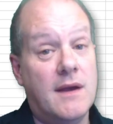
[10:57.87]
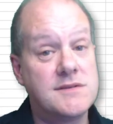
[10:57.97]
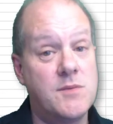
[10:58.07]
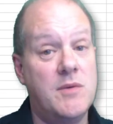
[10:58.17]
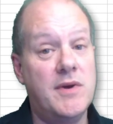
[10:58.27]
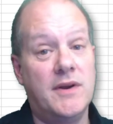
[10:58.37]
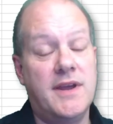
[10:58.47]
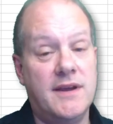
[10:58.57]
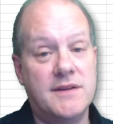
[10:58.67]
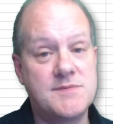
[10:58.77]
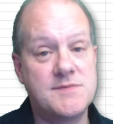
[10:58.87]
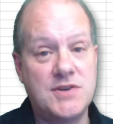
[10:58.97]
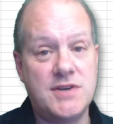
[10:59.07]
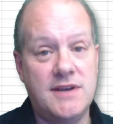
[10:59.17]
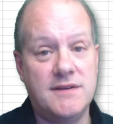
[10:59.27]
So when we were looking at the
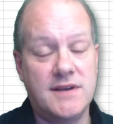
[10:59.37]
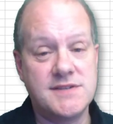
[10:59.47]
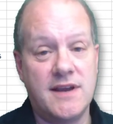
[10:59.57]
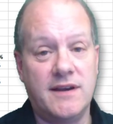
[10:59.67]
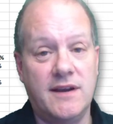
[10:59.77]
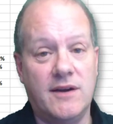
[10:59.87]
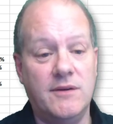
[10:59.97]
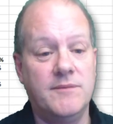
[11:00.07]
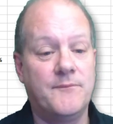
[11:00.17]
spreadsheet a second ago,